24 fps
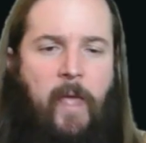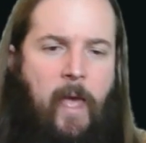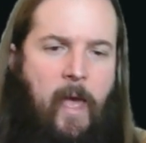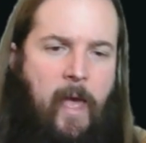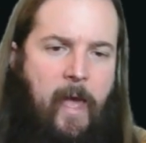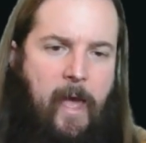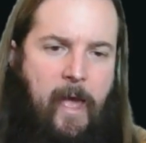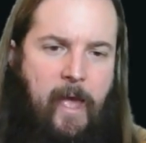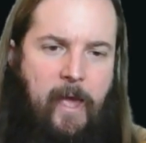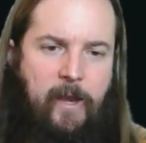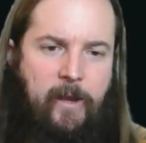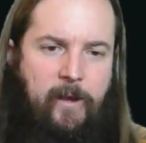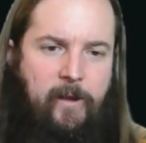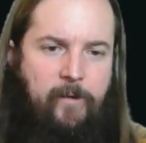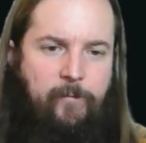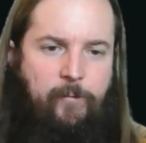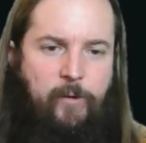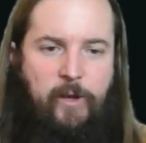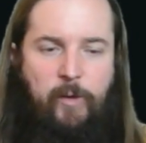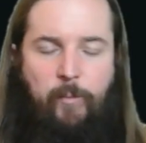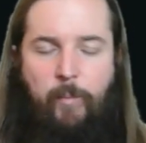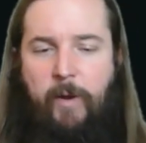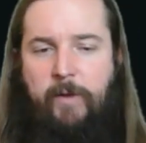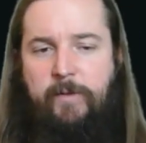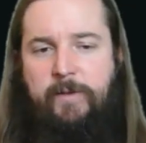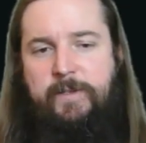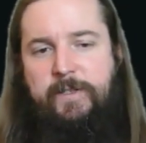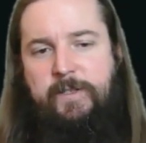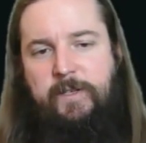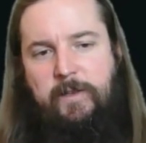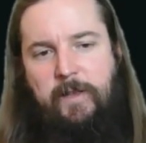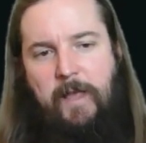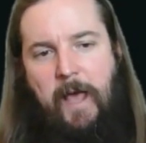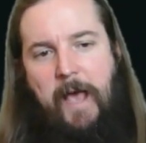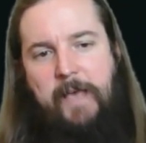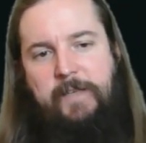And if we compare this
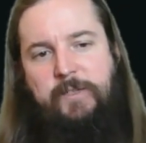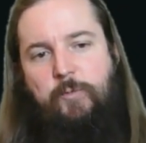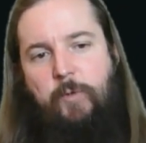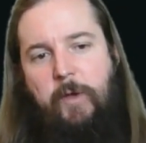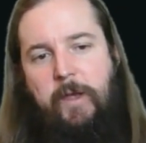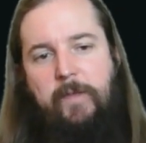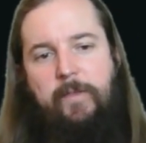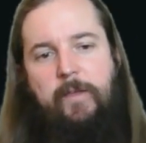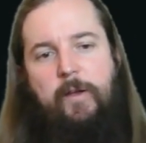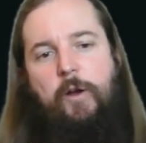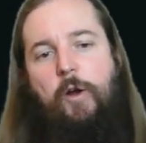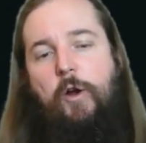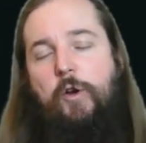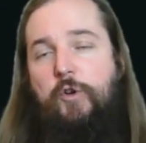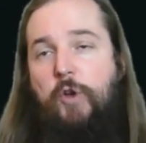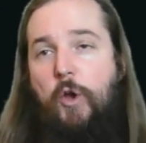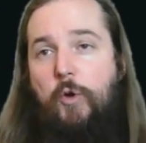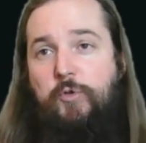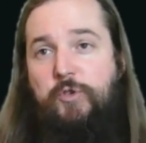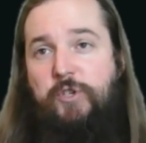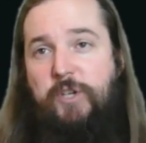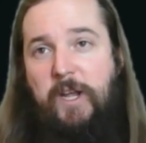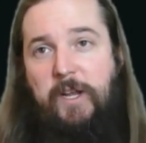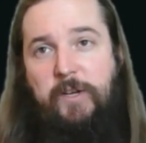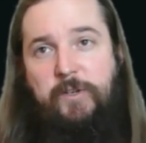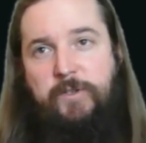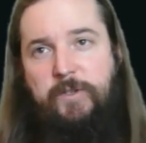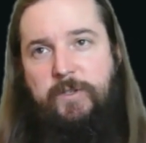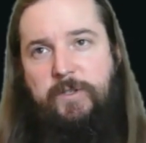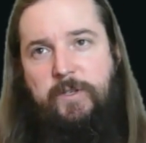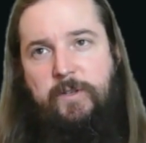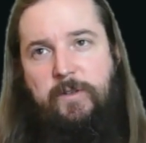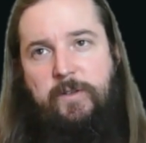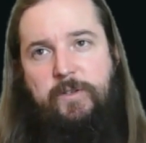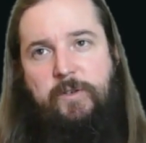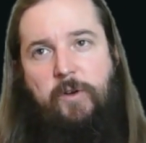to last week, there are no
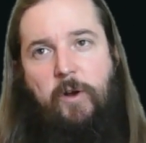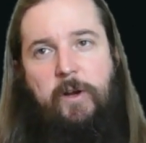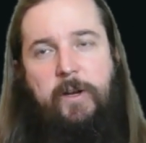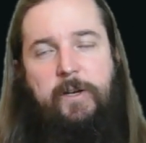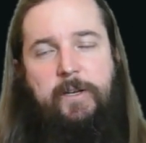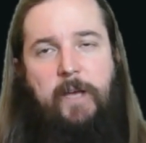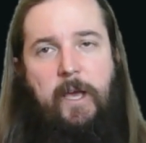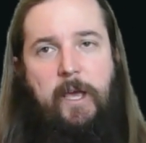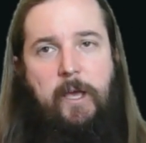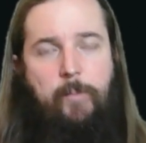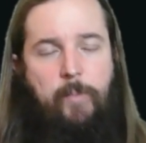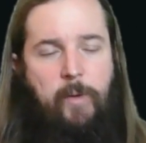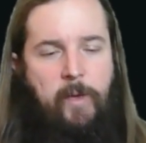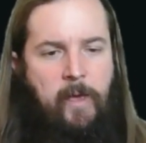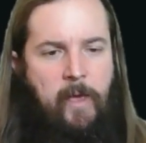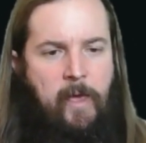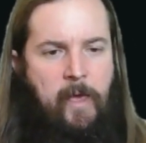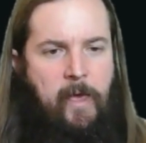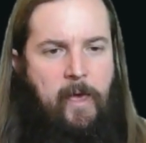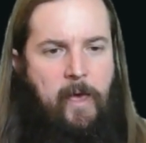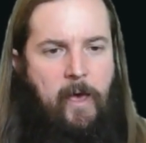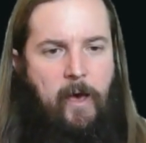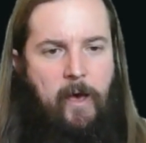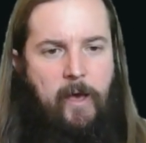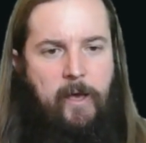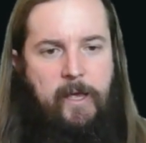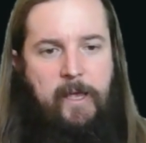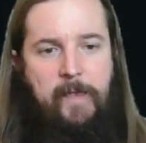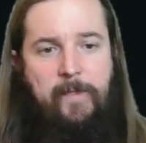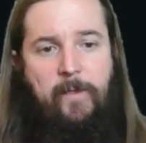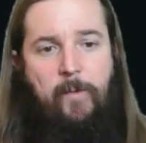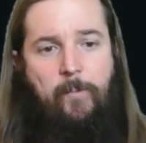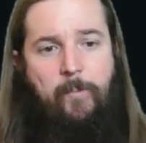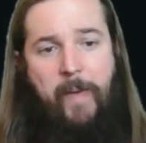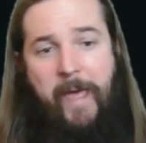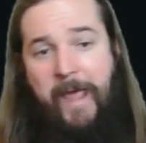changes to this archetype
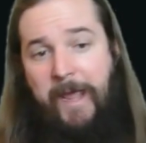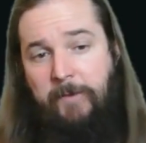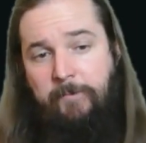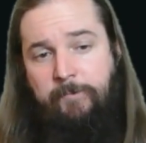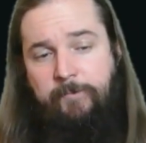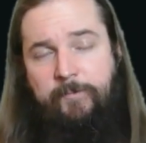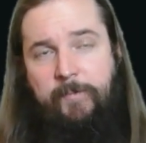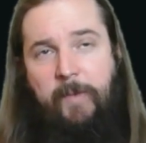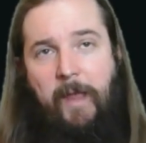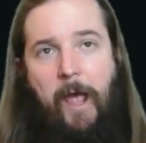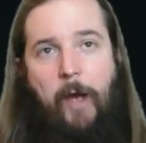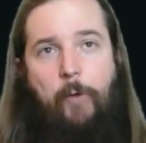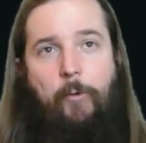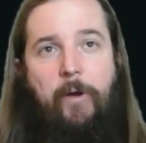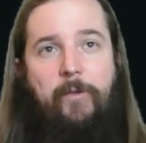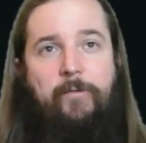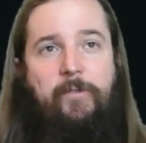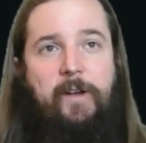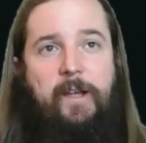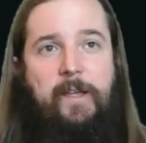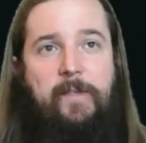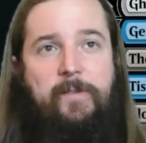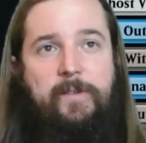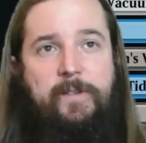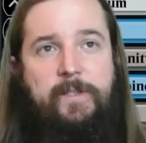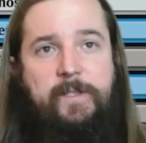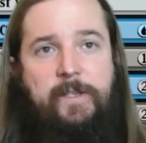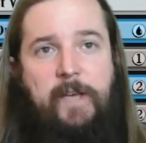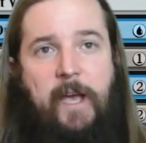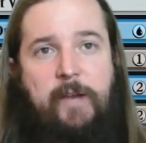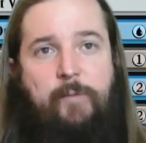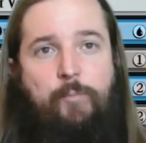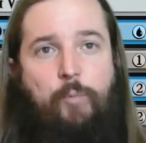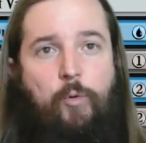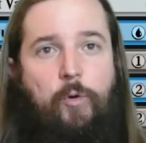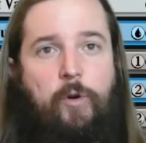in the main. However, in the
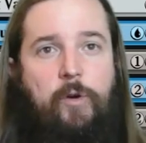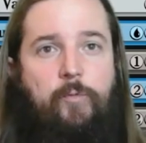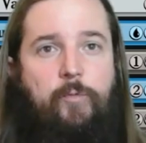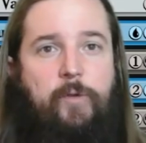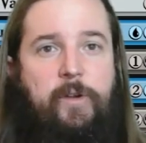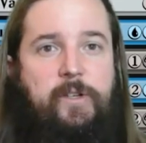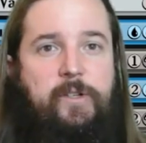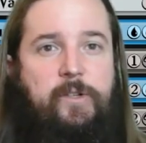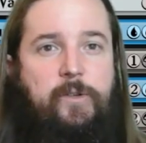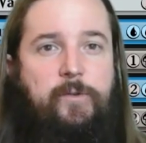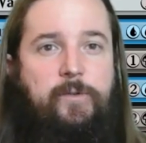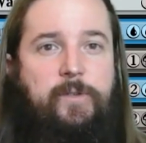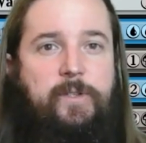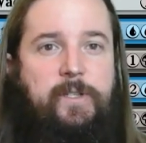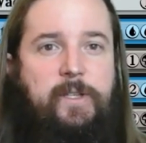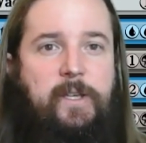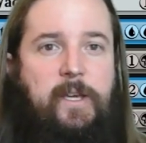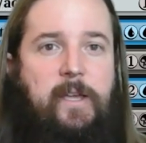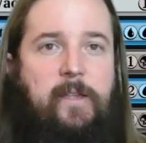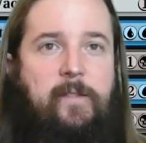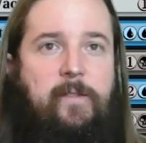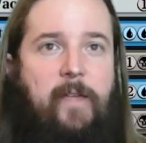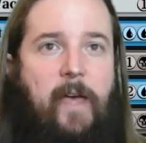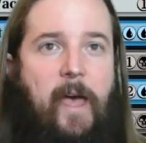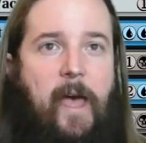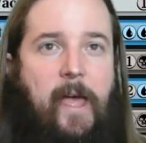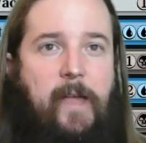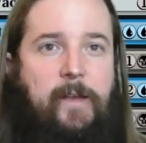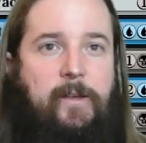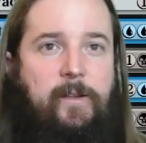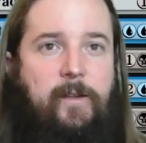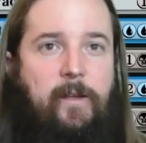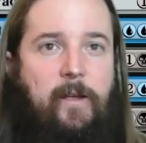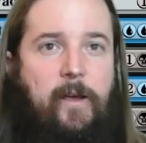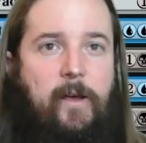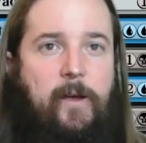sideboard, we do see
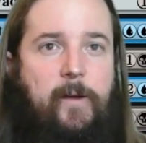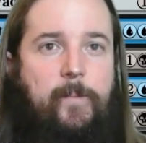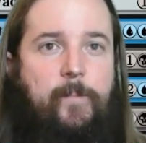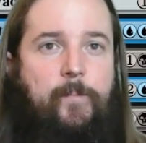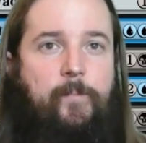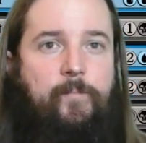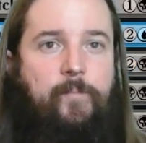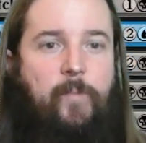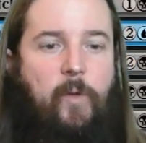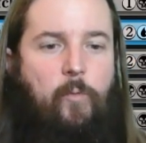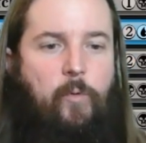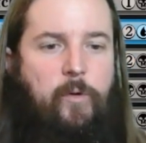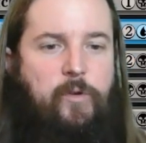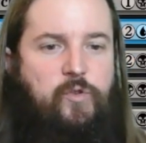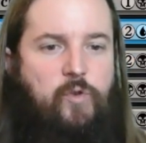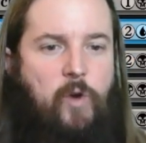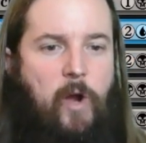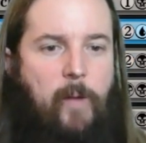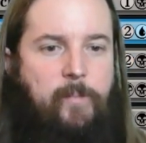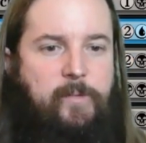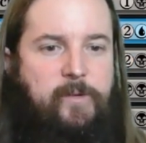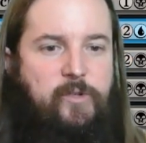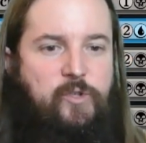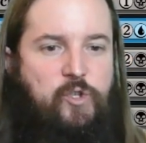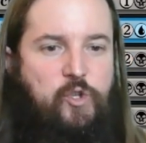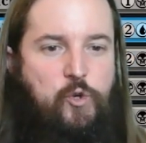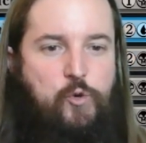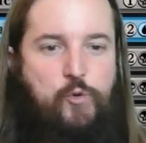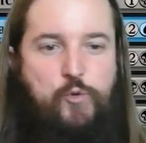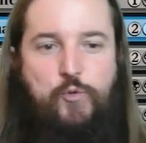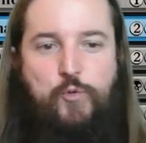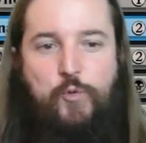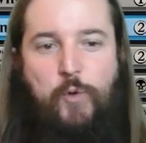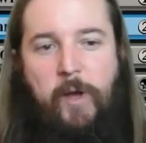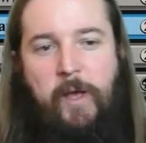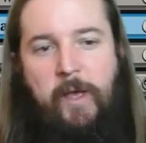that we dropped
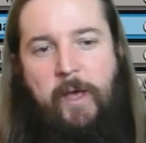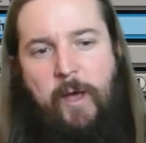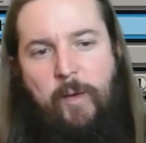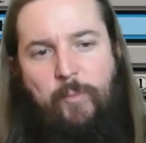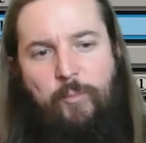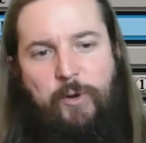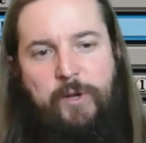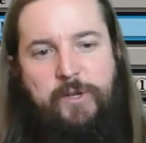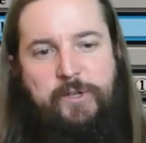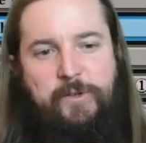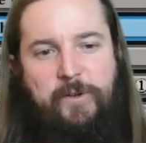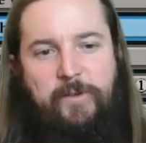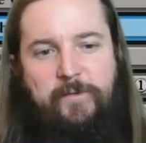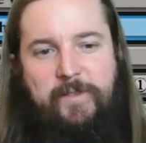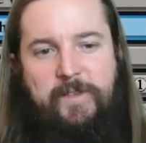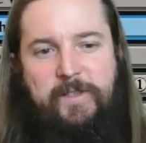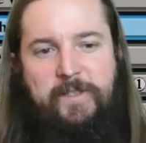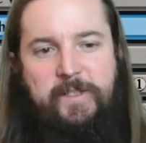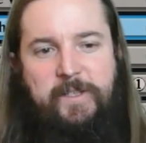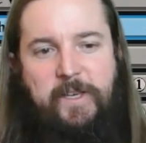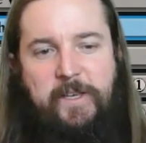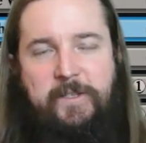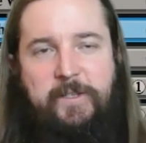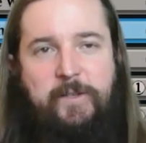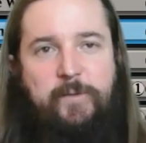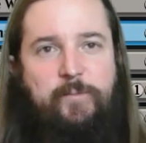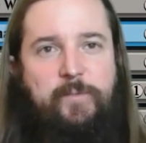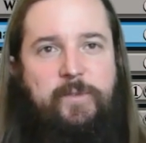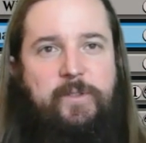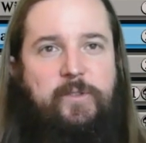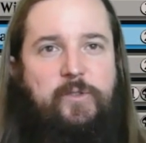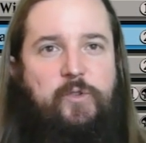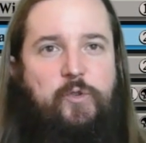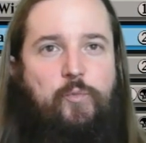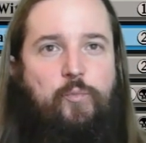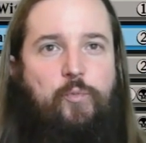2 Preacher of the
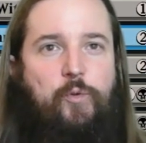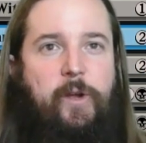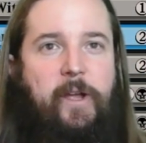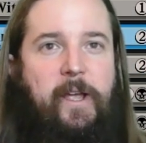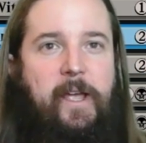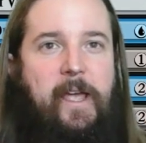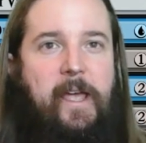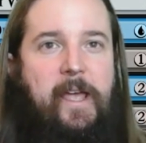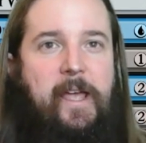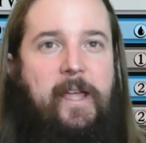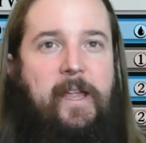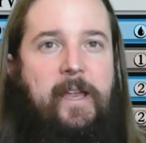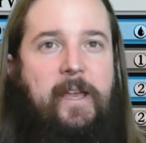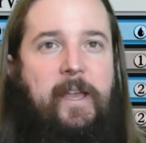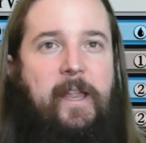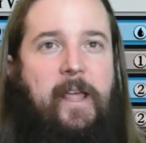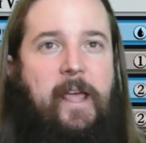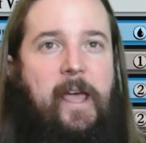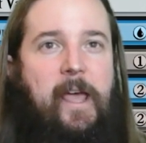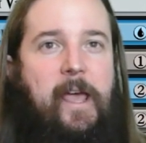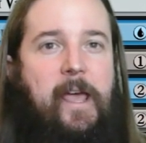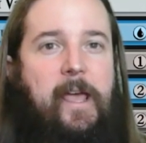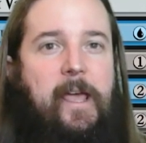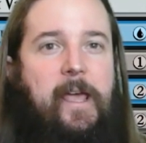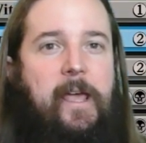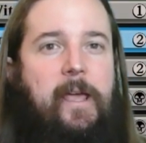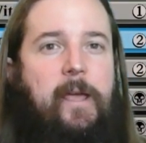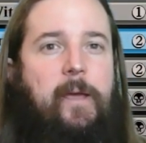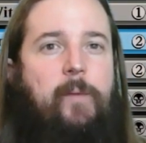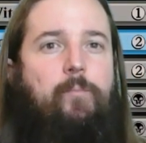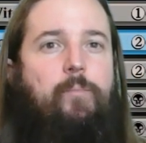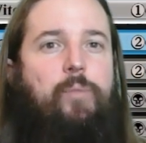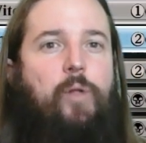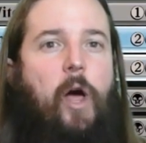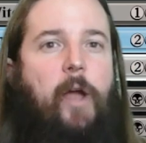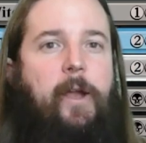Schisms to bring in
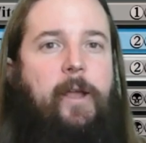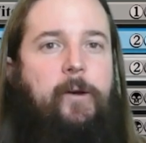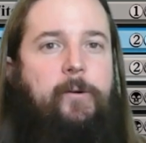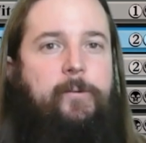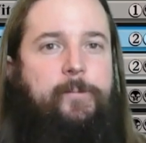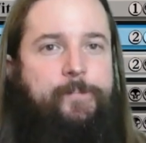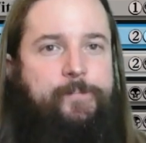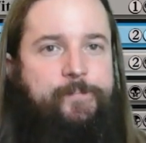a Blotout.